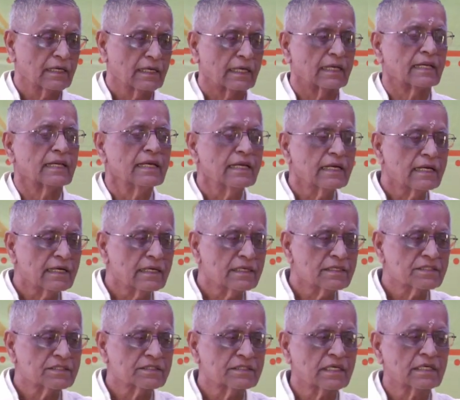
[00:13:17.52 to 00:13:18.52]

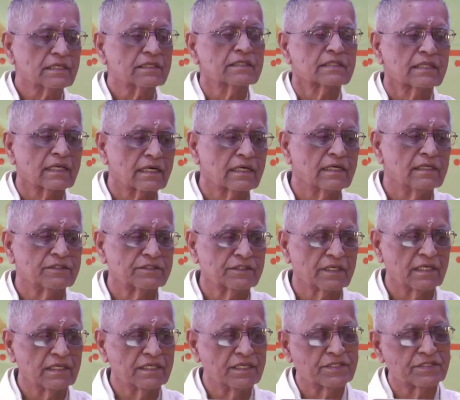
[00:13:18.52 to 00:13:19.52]
reconstruct the
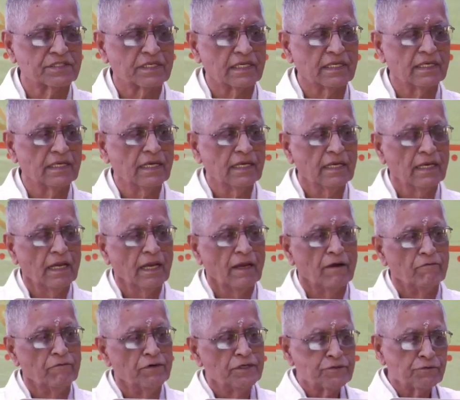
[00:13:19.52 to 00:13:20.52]
cultural history
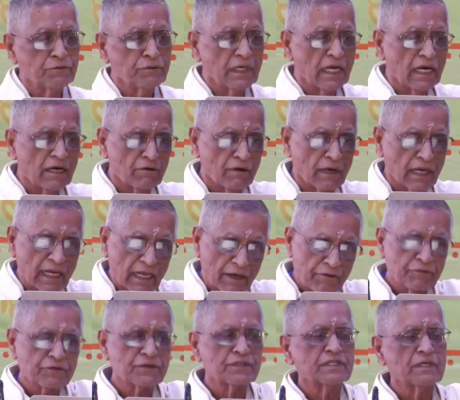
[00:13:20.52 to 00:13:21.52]
which we have
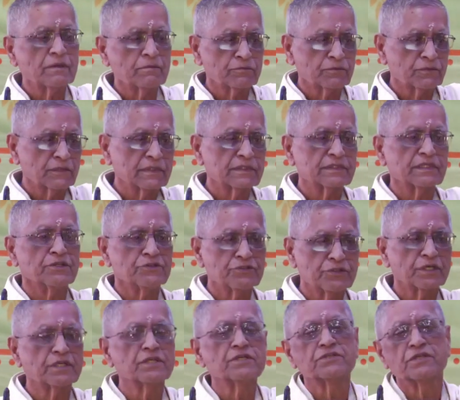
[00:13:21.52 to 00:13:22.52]
left some
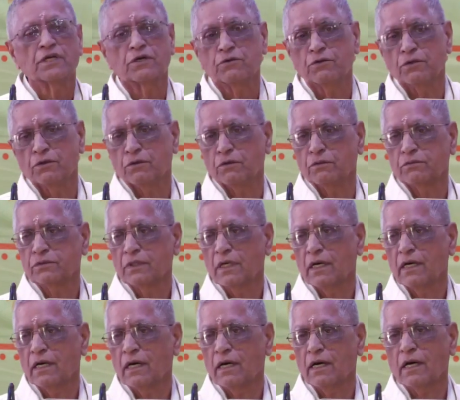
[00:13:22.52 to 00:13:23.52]
centuries ago
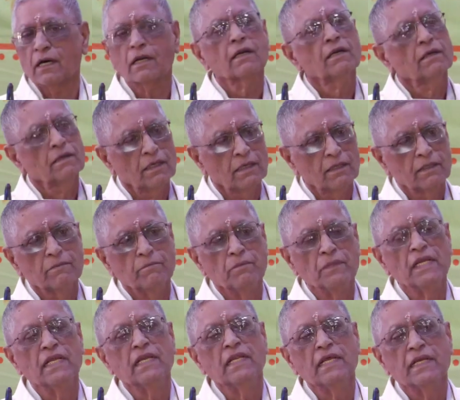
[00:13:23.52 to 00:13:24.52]
or
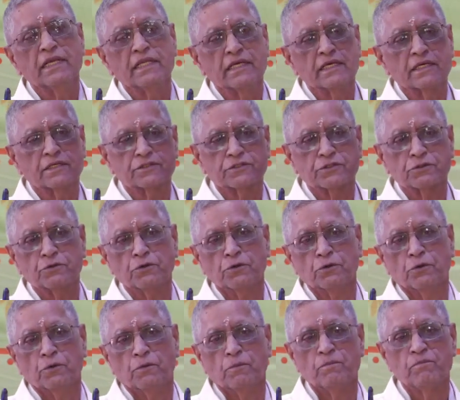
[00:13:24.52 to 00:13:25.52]
million years
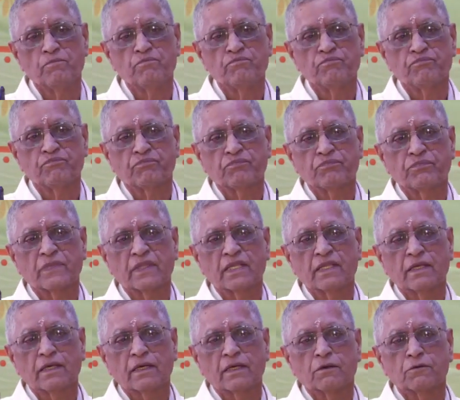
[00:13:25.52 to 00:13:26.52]
ago.
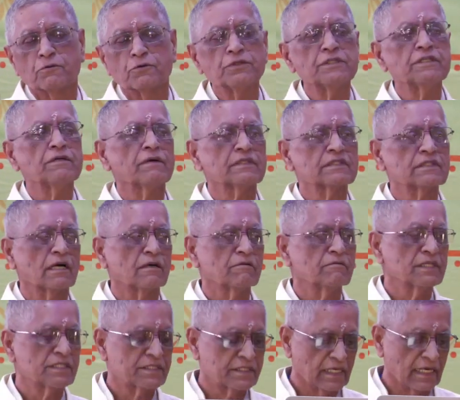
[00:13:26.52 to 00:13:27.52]
Guruji was
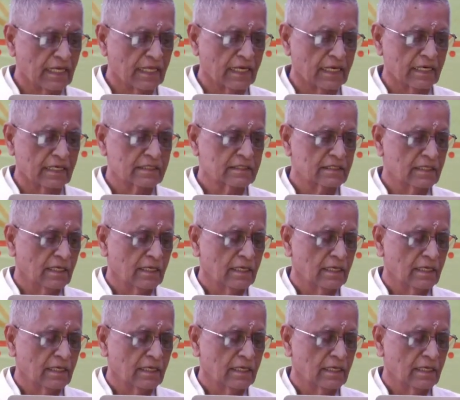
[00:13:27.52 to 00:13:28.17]
always telling us